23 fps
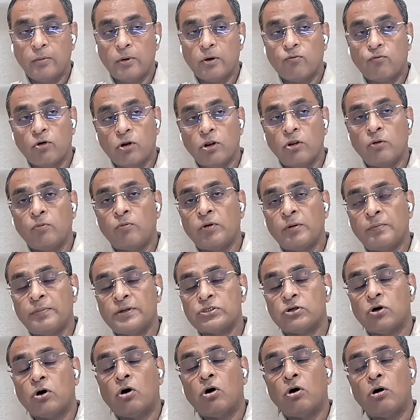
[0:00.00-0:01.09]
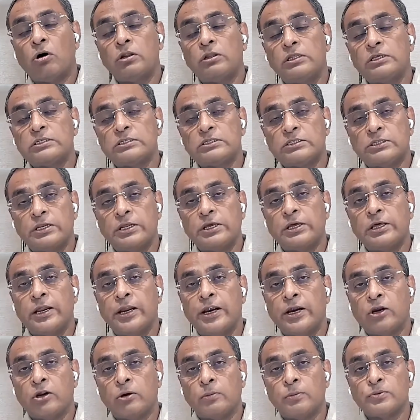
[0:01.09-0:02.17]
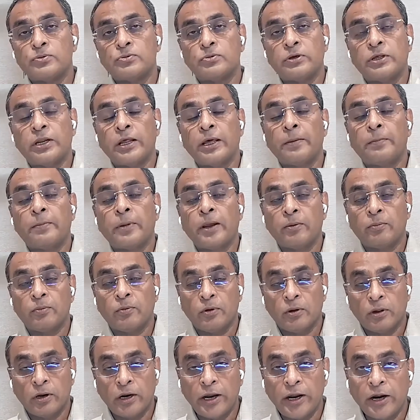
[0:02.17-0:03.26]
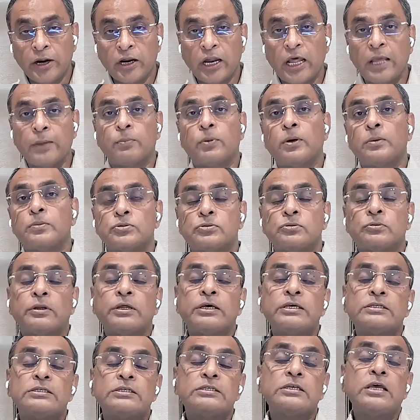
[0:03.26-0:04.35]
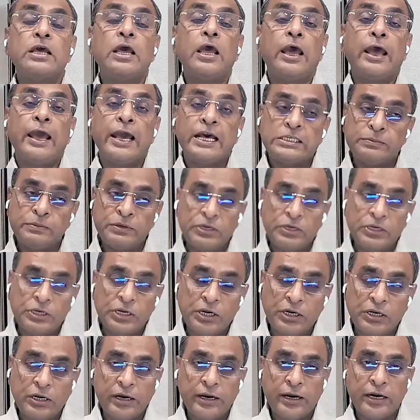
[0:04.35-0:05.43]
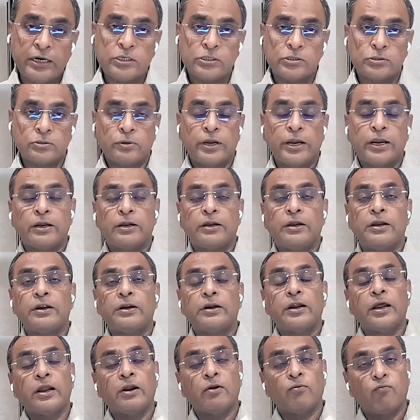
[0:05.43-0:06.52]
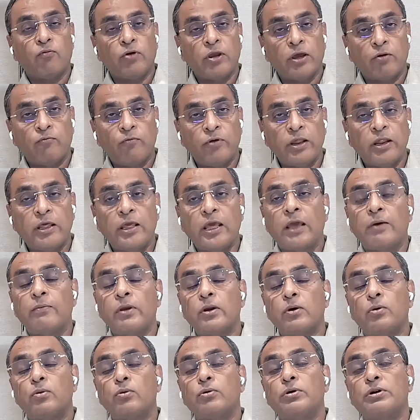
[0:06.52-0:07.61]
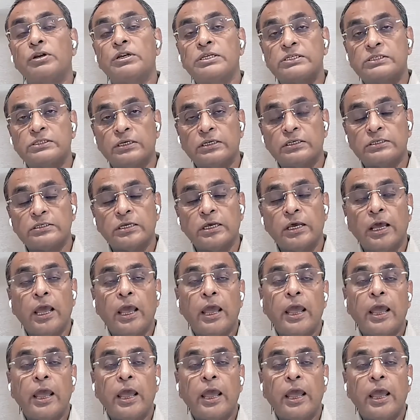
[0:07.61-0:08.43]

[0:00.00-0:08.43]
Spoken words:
For information, all these three rare type of psoriasis has been treated at Psoriatreat, and we are very having good results.